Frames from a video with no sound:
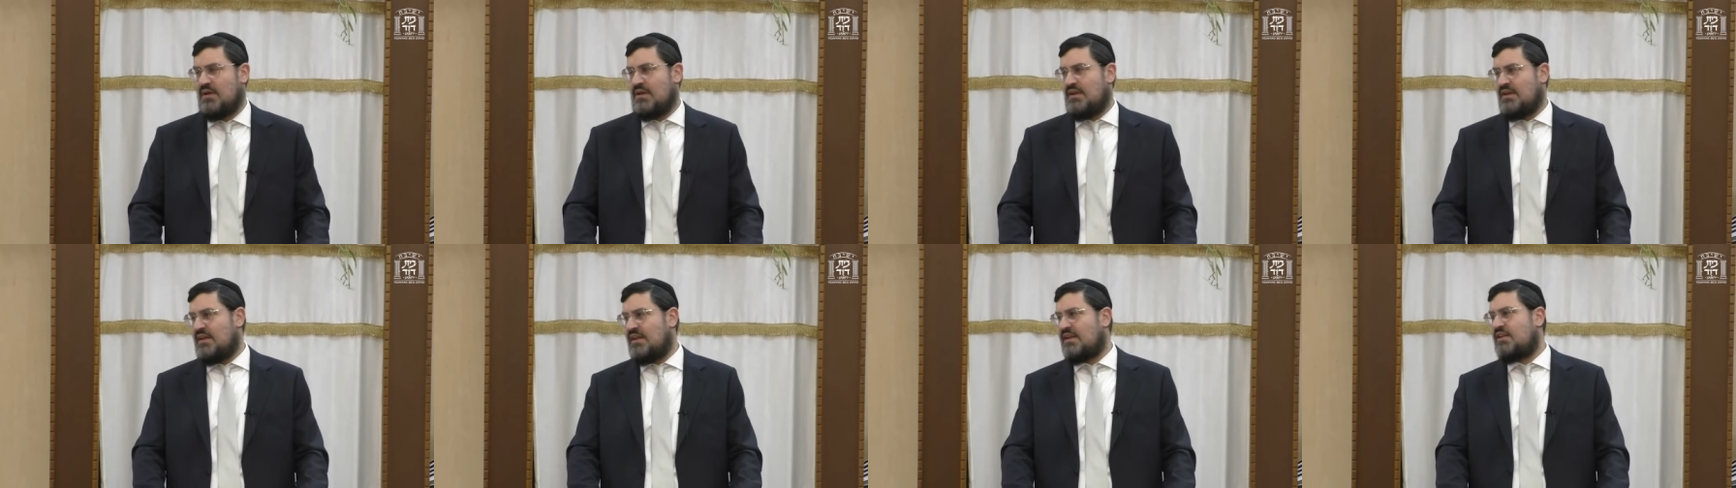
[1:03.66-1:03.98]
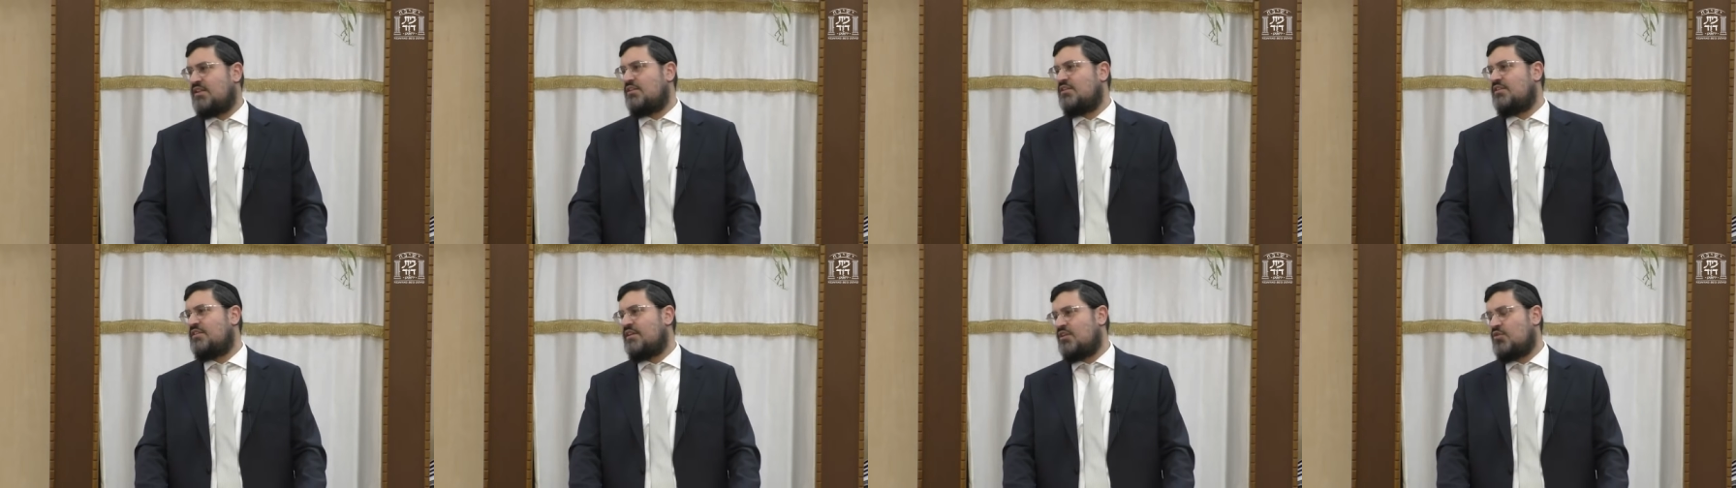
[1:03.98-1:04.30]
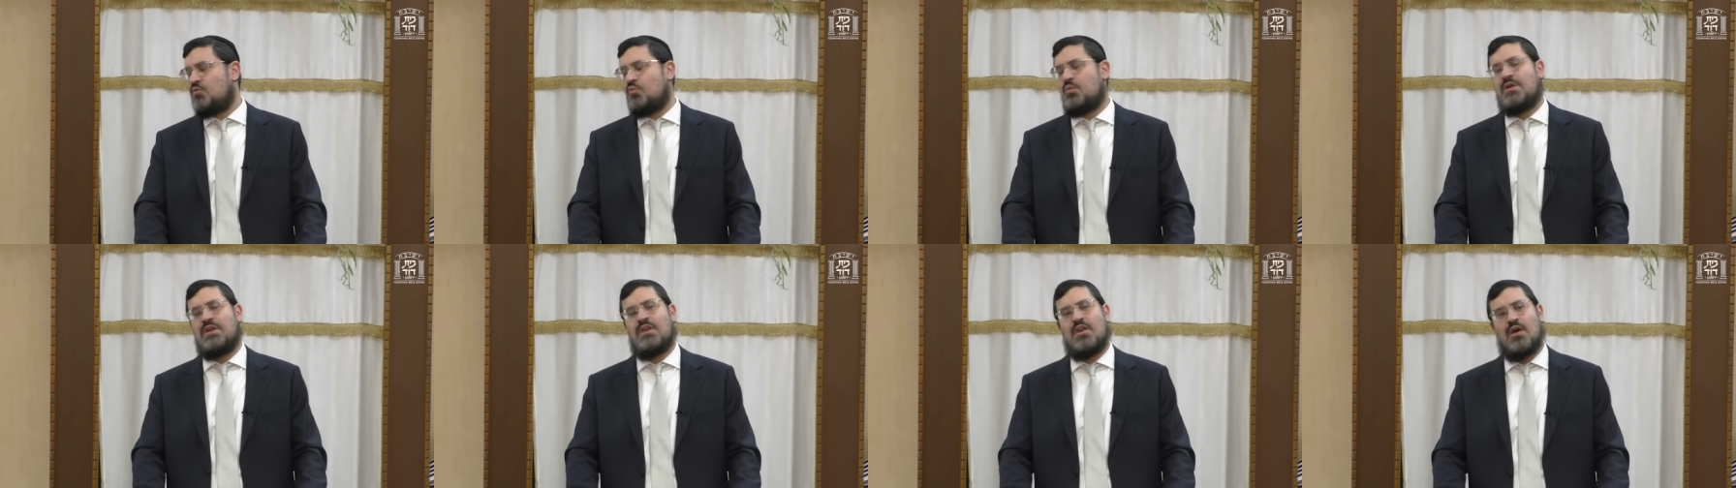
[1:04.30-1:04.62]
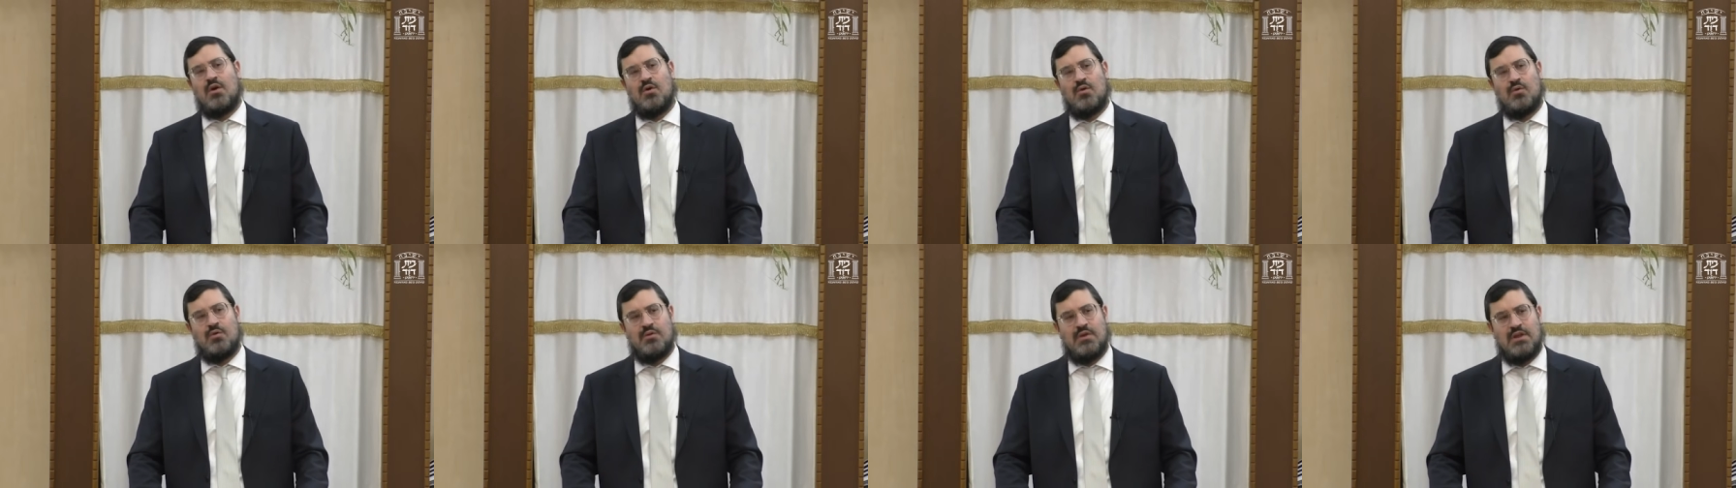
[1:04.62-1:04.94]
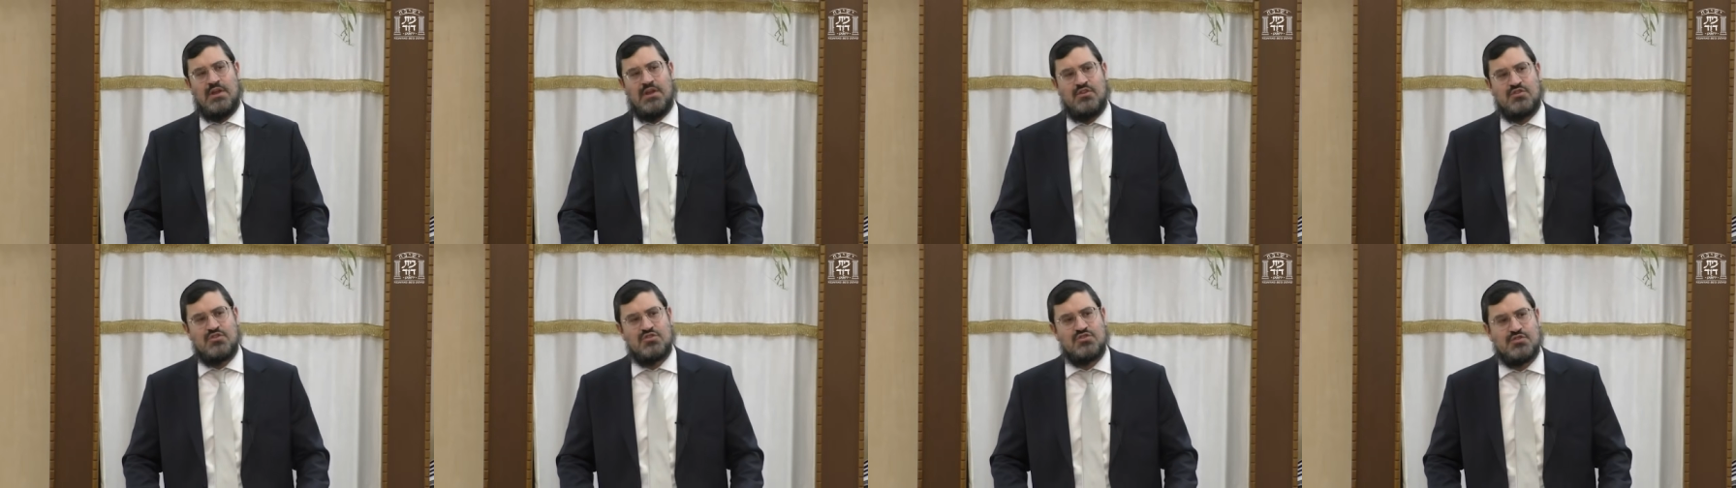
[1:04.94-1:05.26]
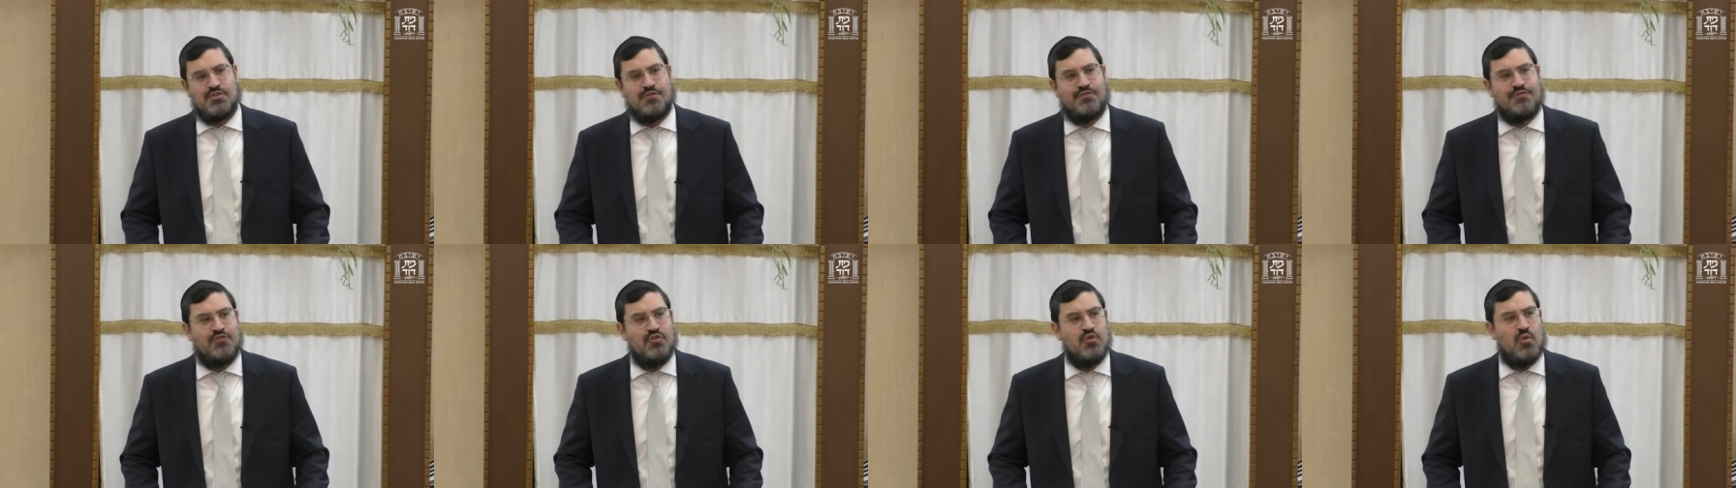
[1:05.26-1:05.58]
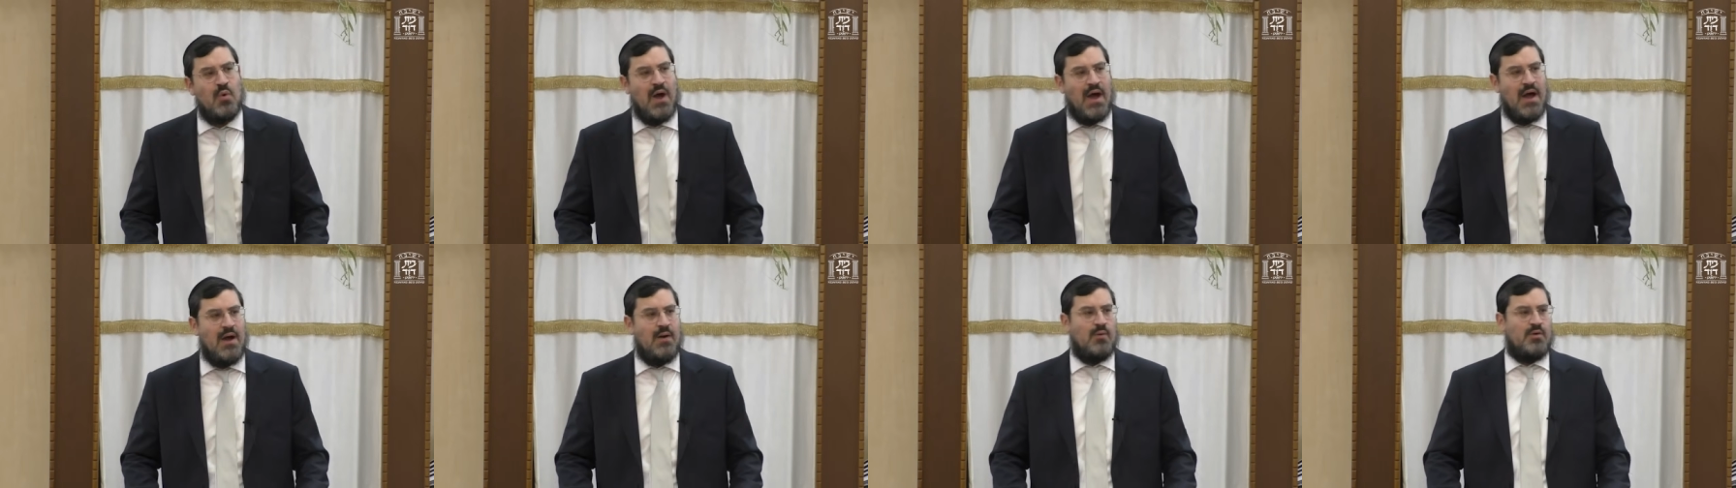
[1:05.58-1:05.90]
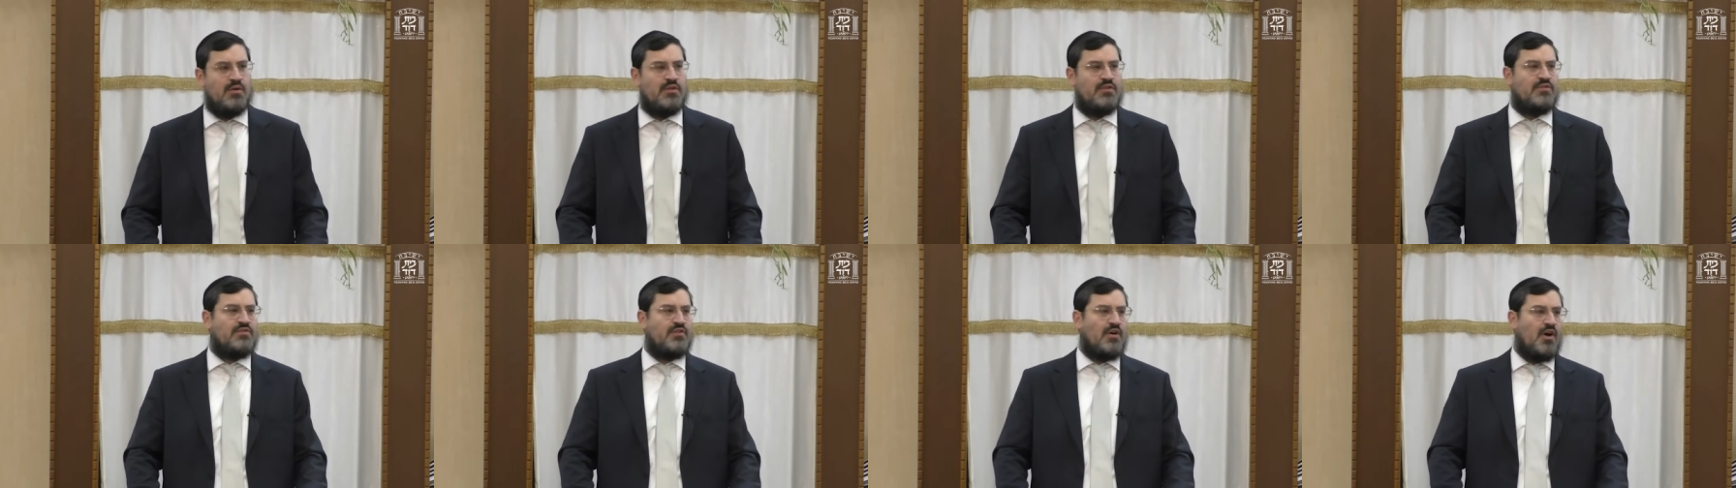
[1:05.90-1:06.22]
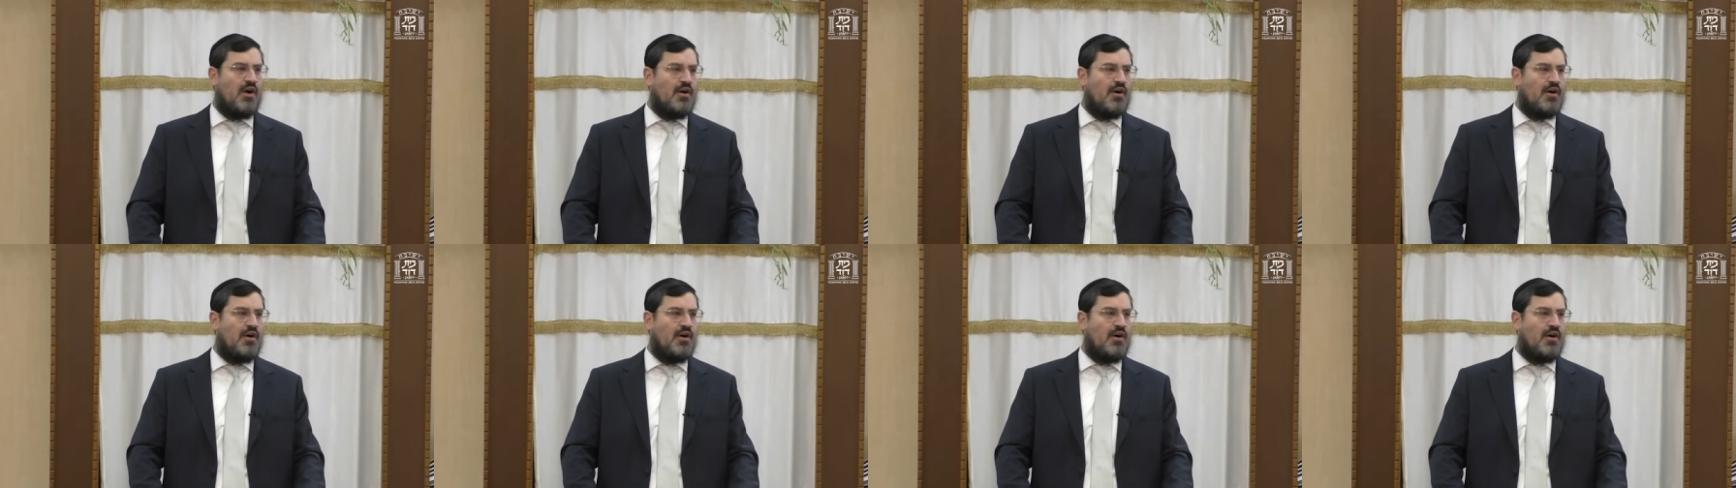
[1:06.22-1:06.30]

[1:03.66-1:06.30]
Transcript: Little did we know in just a few hours